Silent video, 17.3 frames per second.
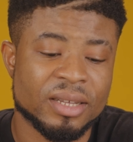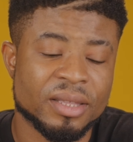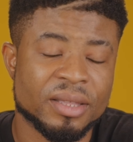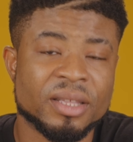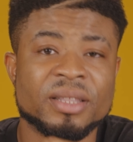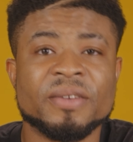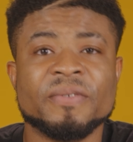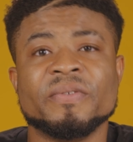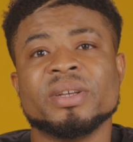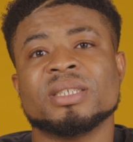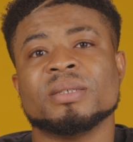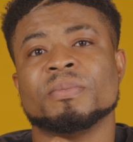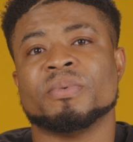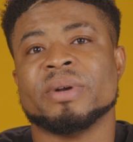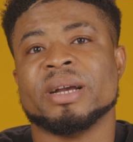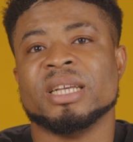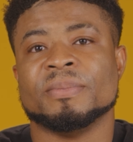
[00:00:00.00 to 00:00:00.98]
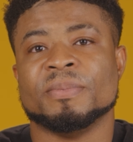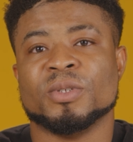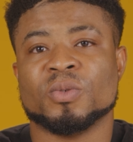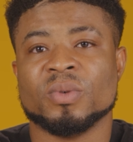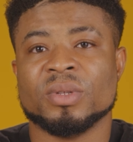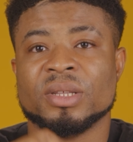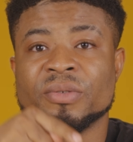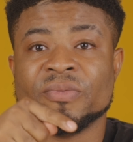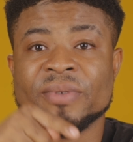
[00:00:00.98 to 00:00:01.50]
The difference in price
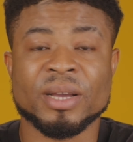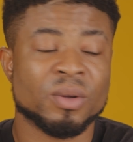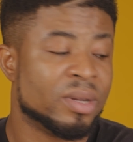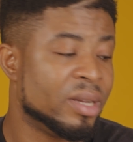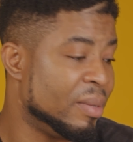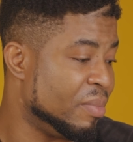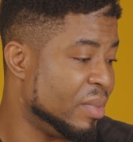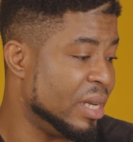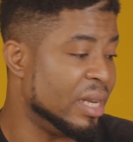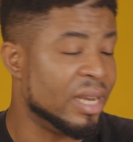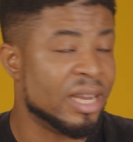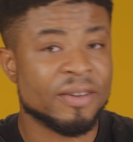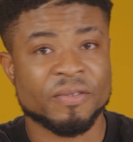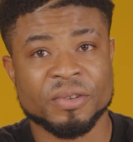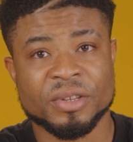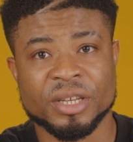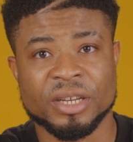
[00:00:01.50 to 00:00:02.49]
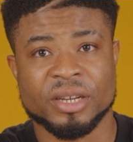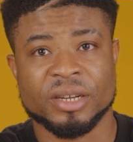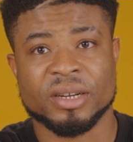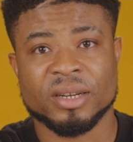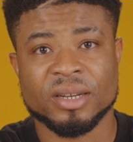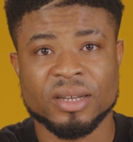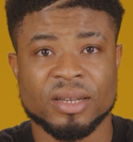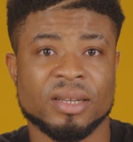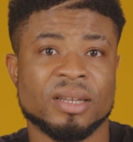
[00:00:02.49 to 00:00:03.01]
between the regular Mi 11
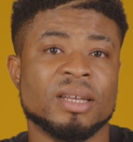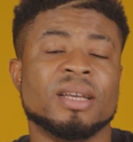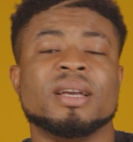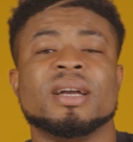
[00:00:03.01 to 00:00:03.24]
here